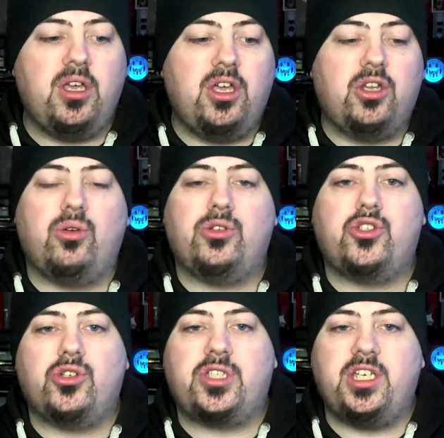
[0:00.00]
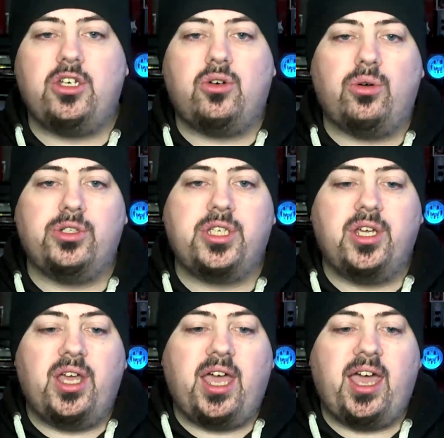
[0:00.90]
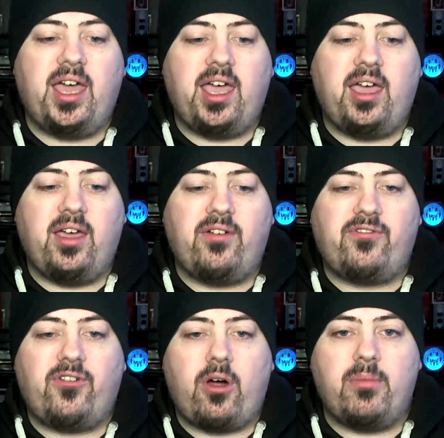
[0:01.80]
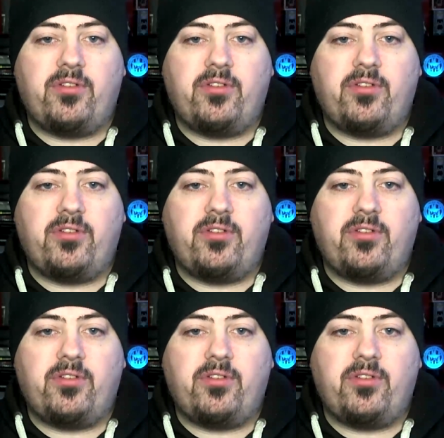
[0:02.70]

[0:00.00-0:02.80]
It also seen goals from